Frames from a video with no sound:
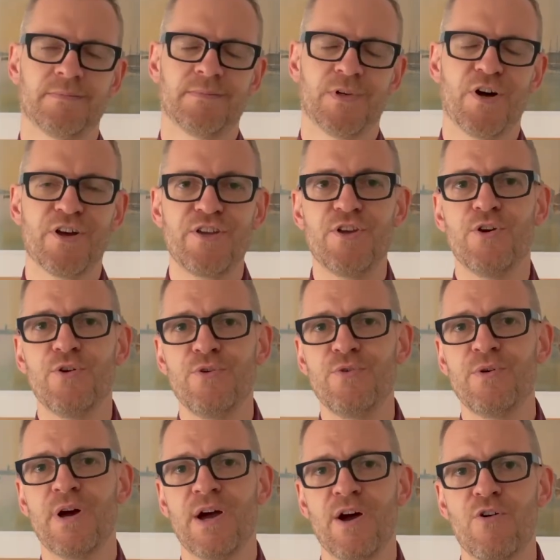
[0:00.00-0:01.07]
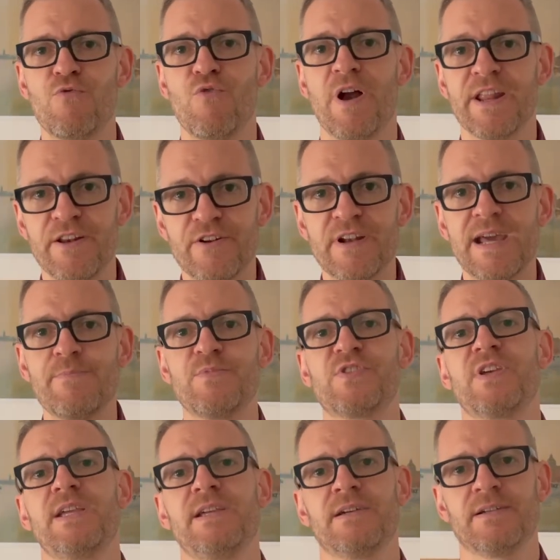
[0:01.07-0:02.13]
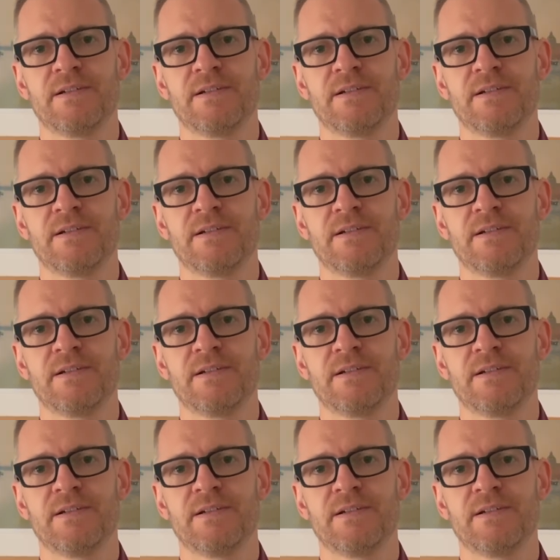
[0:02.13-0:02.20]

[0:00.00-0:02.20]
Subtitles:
Are you running on empty?